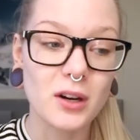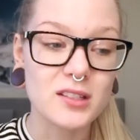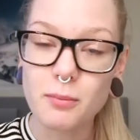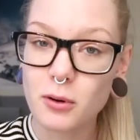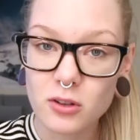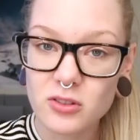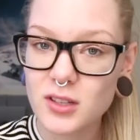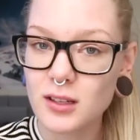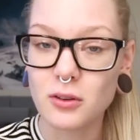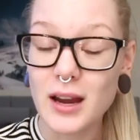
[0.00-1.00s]
or as a
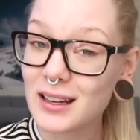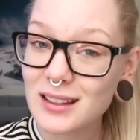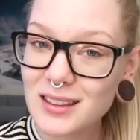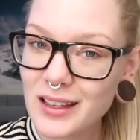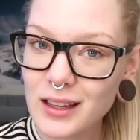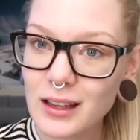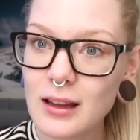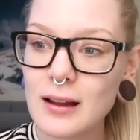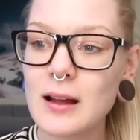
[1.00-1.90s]
person or anything,